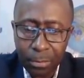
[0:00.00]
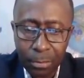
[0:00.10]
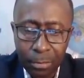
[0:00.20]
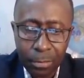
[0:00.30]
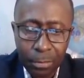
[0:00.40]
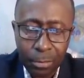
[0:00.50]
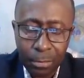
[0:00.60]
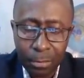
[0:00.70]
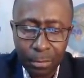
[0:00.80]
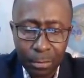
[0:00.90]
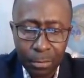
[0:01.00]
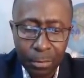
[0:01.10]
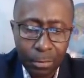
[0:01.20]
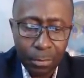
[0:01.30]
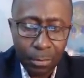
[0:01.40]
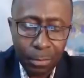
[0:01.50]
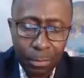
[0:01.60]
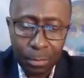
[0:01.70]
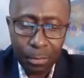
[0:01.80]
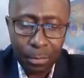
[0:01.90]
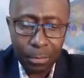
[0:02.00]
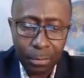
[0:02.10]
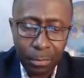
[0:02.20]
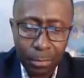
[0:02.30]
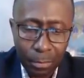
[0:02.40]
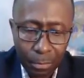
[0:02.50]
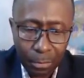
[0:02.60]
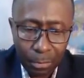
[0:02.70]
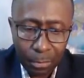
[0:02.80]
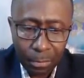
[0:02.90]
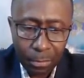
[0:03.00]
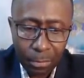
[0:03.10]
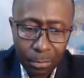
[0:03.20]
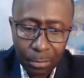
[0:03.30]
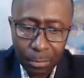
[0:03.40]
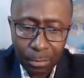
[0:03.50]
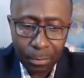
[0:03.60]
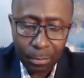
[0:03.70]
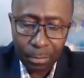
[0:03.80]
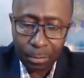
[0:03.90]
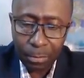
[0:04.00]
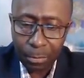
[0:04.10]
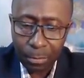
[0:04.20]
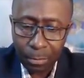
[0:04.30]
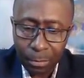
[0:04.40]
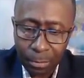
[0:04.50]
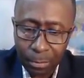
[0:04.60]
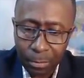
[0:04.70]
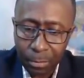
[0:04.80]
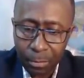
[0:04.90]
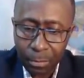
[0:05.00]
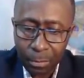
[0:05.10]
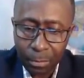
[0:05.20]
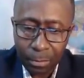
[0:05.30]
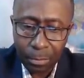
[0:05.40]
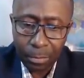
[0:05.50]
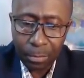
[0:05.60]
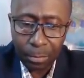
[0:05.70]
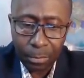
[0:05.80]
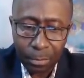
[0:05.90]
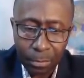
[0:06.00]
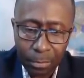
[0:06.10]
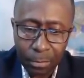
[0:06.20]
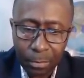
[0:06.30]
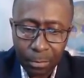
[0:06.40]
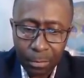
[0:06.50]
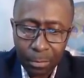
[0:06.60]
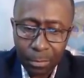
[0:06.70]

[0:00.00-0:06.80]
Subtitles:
I would not say he had total control at that time when the violence happened.